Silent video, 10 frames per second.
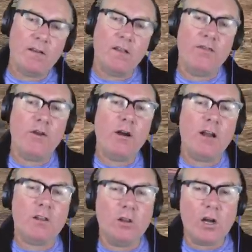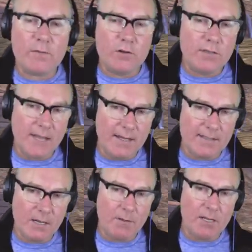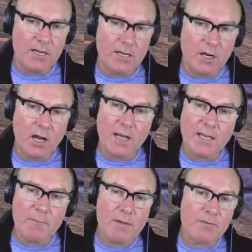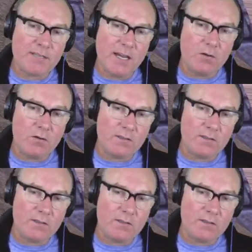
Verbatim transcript: there are a lot of new tanks coming in, and I, I get people saying all the